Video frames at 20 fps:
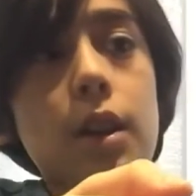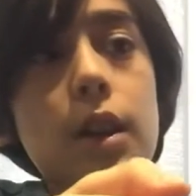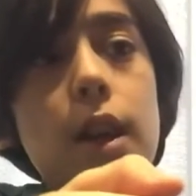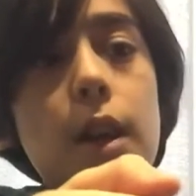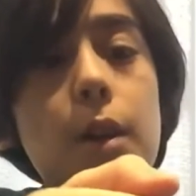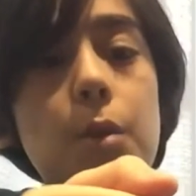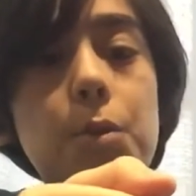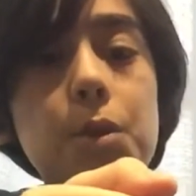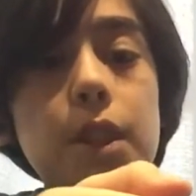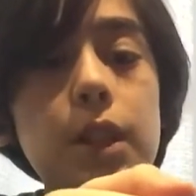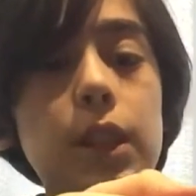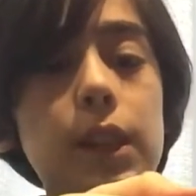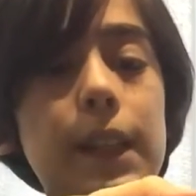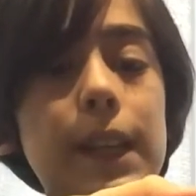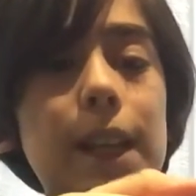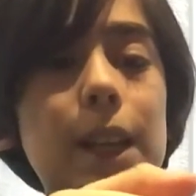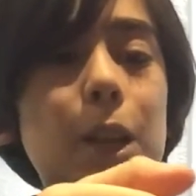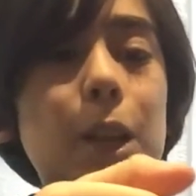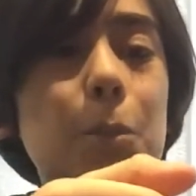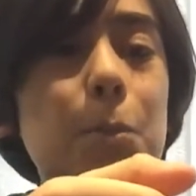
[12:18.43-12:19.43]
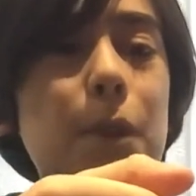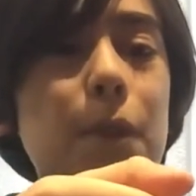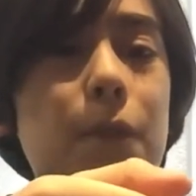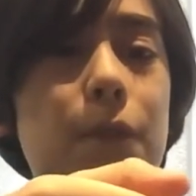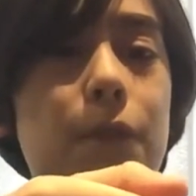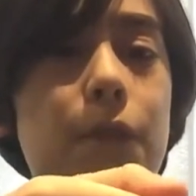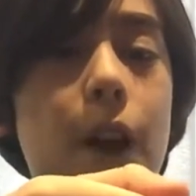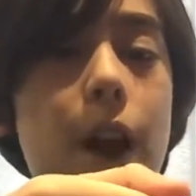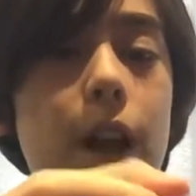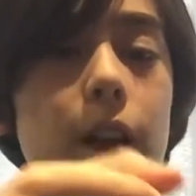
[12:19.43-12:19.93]
it was a little
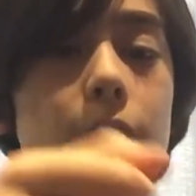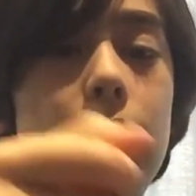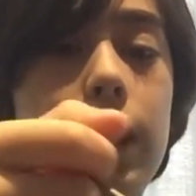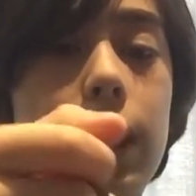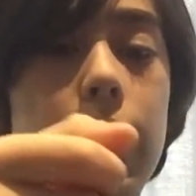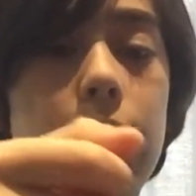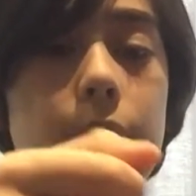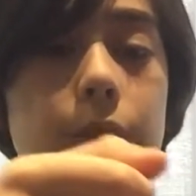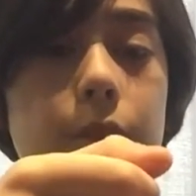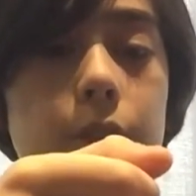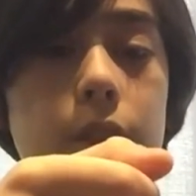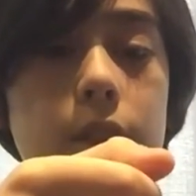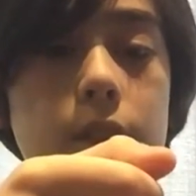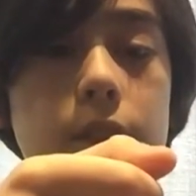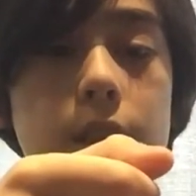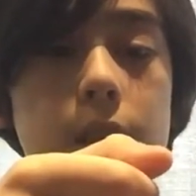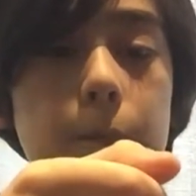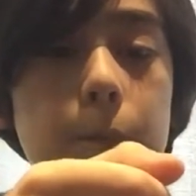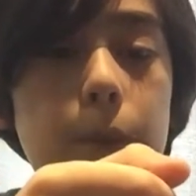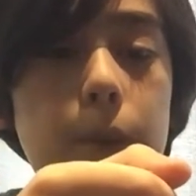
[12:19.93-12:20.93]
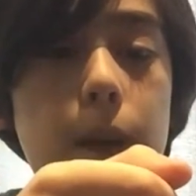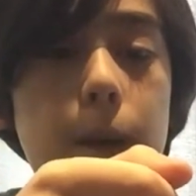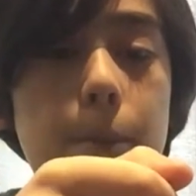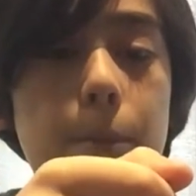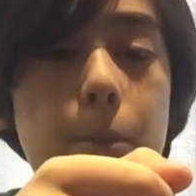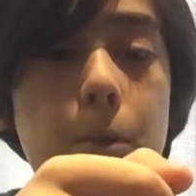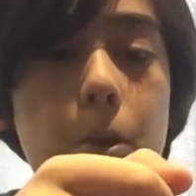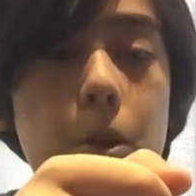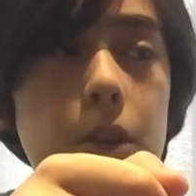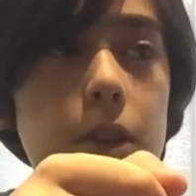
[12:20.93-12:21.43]
bit violent. Like for example,
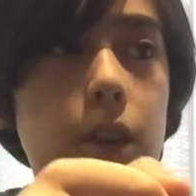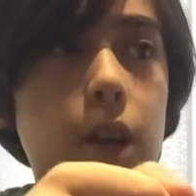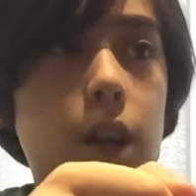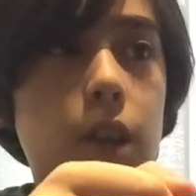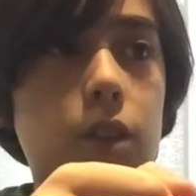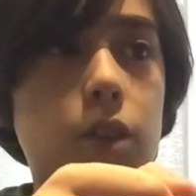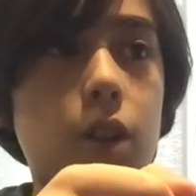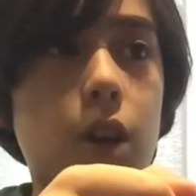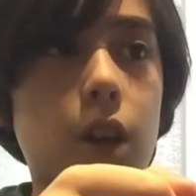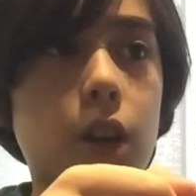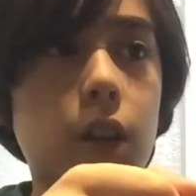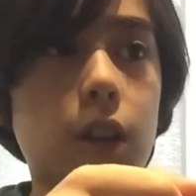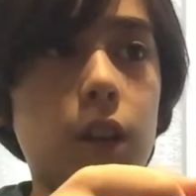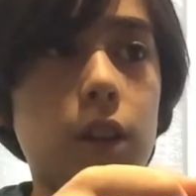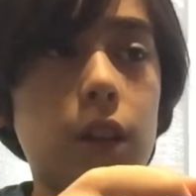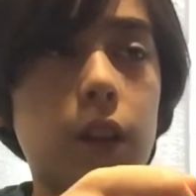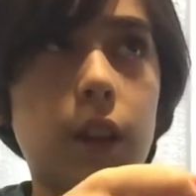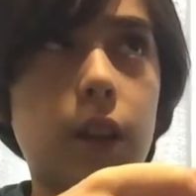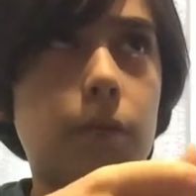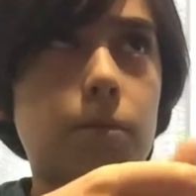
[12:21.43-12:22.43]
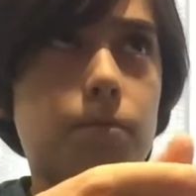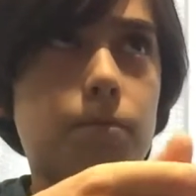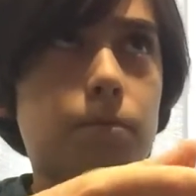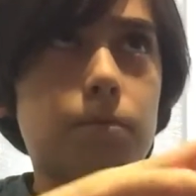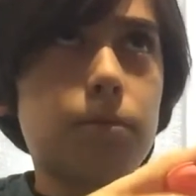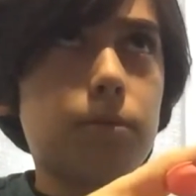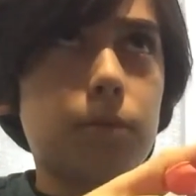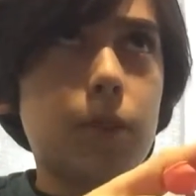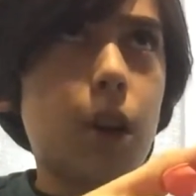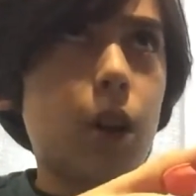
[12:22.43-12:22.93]
that part that Don, uh, that,
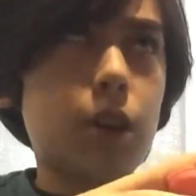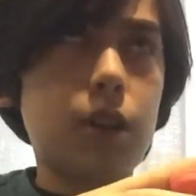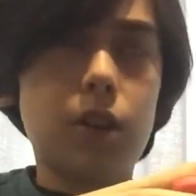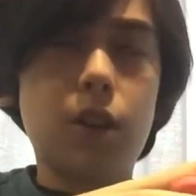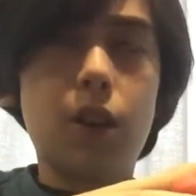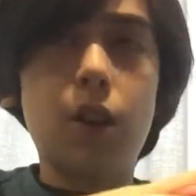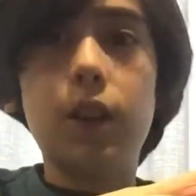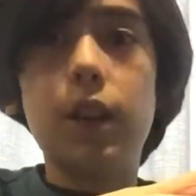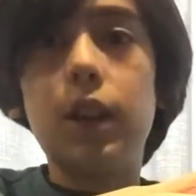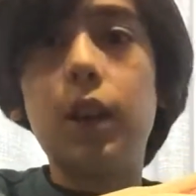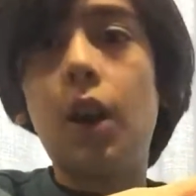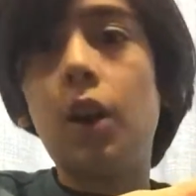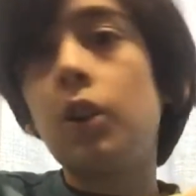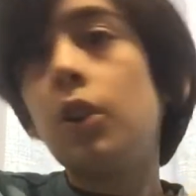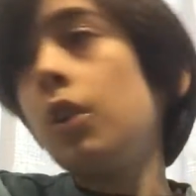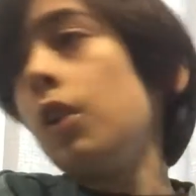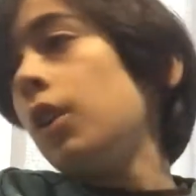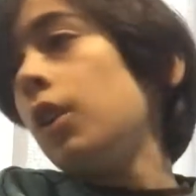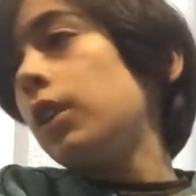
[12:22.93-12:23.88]
mm, not Donkey Kong,